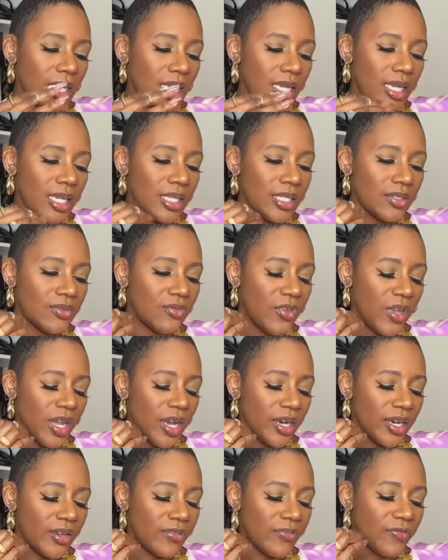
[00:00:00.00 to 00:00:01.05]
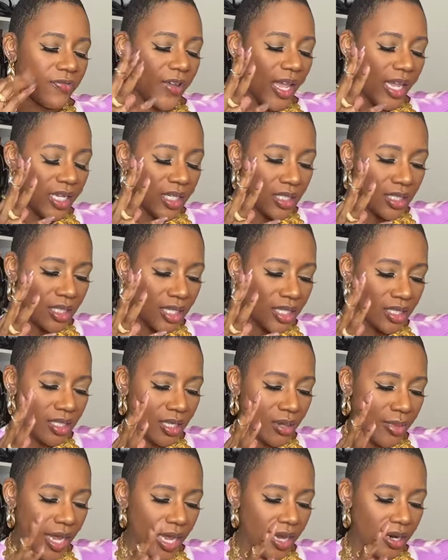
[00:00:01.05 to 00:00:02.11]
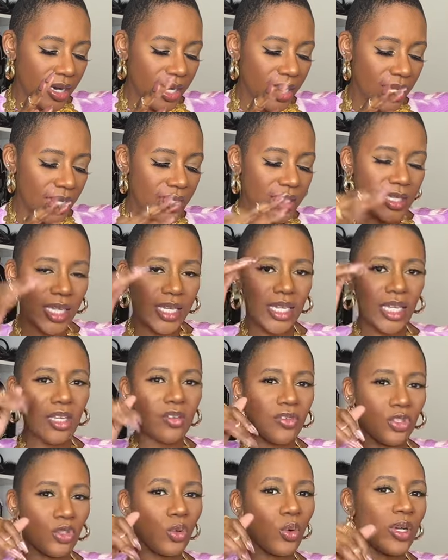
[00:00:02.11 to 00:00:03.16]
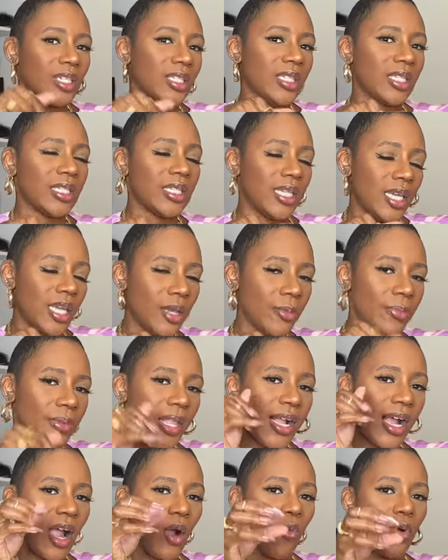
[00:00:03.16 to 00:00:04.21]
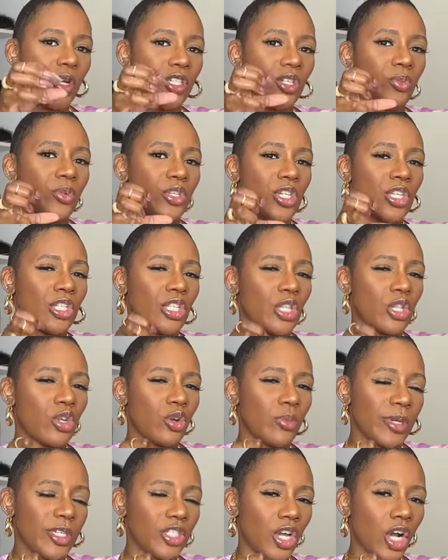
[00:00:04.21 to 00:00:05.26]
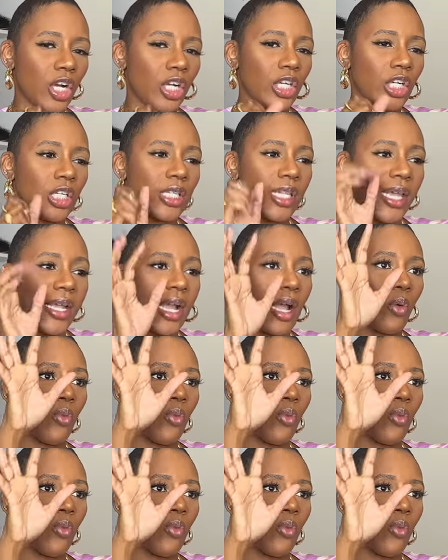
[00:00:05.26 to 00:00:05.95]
is very faint in some areas, like even towards the tip. Like, I wish it was just a little bit darker. Like, I